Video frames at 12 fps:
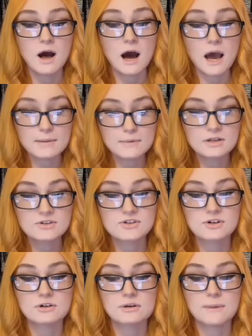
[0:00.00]
I'm
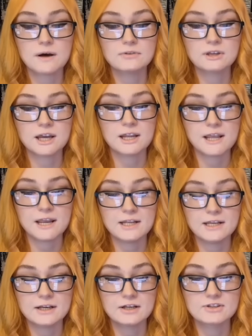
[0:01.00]
concerned about the
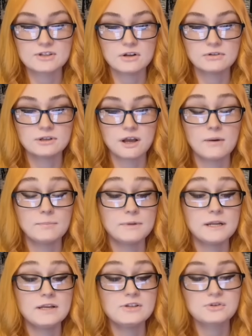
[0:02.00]
Canadian consultant
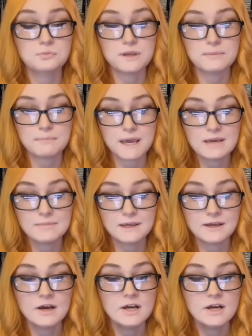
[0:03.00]
company Sweet Baby.